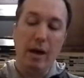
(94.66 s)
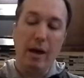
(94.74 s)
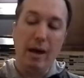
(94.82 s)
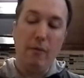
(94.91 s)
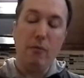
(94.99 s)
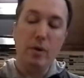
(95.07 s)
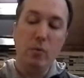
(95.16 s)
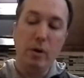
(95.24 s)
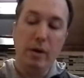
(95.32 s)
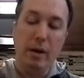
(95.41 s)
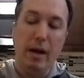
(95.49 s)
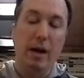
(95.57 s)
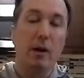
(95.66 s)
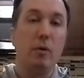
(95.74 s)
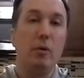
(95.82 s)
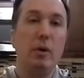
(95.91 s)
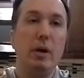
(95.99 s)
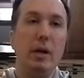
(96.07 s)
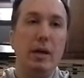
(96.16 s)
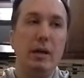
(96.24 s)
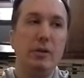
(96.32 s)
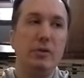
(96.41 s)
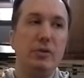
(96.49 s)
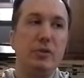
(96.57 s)
everyone now
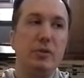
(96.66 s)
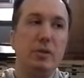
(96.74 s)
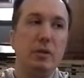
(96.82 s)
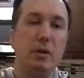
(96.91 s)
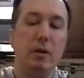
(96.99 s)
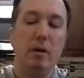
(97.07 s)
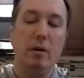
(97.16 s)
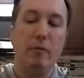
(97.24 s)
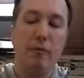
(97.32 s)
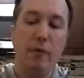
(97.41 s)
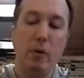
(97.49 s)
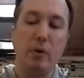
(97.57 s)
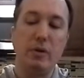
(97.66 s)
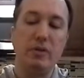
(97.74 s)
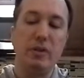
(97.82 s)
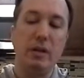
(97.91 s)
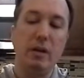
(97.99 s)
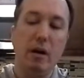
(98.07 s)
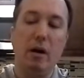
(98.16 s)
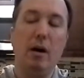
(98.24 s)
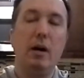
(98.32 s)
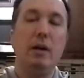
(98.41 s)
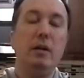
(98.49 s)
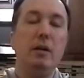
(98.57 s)
is focusing
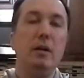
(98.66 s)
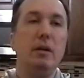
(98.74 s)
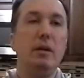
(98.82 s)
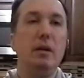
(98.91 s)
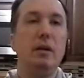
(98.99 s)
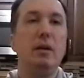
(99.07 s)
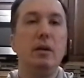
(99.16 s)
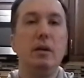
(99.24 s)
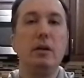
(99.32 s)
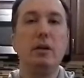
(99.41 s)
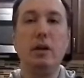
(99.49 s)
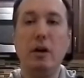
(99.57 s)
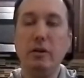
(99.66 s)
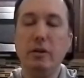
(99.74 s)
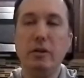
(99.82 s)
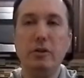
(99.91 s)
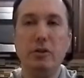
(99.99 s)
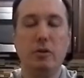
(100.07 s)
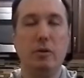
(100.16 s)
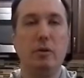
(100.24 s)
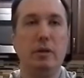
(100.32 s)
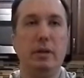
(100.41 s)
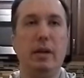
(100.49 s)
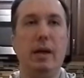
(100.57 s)
on gun
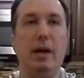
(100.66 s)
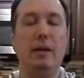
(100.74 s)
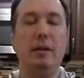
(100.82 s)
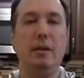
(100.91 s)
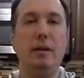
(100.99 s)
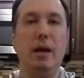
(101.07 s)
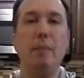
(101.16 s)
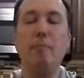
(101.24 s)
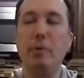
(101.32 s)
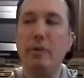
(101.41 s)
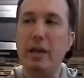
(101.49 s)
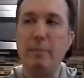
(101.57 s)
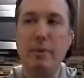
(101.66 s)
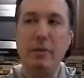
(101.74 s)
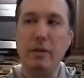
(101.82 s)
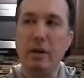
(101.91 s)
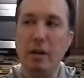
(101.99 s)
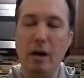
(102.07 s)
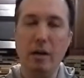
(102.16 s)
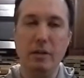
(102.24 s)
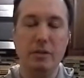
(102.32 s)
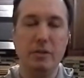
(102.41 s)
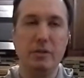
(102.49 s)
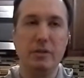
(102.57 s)
control again and blaming the
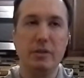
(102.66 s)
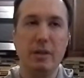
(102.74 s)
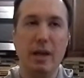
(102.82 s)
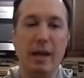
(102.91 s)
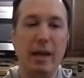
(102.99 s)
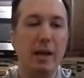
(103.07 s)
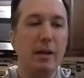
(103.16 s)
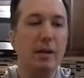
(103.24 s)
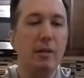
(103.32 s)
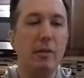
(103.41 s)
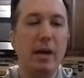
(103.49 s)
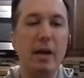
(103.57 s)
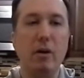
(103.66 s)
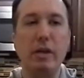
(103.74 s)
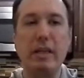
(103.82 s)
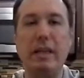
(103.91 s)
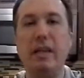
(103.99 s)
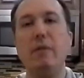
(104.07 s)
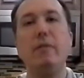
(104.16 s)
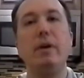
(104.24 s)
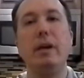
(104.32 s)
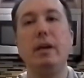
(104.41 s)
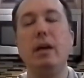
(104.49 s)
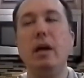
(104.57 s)
guns. And they are
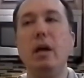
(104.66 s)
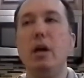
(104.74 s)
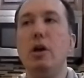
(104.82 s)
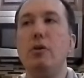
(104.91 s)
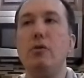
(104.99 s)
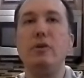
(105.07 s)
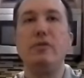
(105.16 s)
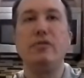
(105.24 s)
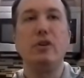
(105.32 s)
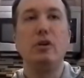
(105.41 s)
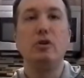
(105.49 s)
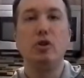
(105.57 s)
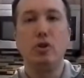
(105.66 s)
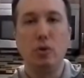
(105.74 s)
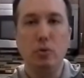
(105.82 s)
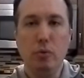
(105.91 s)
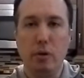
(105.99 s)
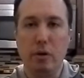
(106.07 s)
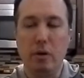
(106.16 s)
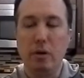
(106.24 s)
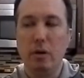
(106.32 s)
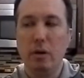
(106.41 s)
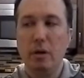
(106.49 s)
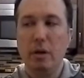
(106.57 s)
giving this
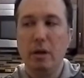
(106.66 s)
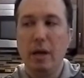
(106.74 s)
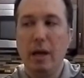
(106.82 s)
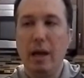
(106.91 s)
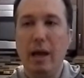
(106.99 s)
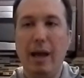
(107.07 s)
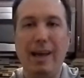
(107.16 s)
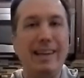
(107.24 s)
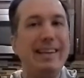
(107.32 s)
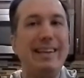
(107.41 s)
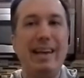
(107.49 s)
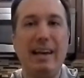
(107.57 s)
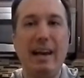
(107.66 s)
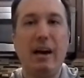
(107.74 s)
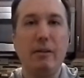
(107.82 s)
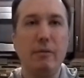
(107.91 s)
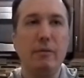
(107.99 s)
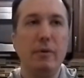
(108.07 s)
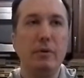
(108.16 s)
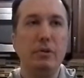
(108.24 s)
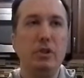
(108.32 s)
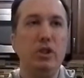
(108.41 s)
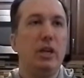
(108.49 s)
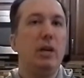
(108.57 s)
shooter a get out of
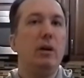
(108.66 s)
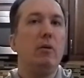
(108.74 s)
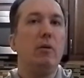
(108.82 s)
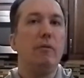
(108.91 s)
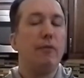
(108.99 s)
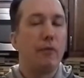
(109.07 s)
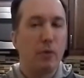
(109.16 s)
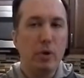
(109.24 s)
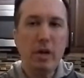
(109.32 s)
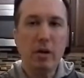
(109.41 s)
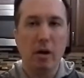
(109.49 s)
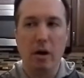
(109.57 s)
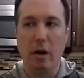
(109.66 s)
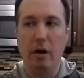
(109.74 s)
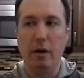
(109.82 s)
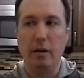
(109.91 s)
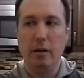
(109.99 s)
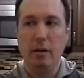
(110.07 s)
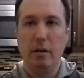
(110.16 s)
jail free card.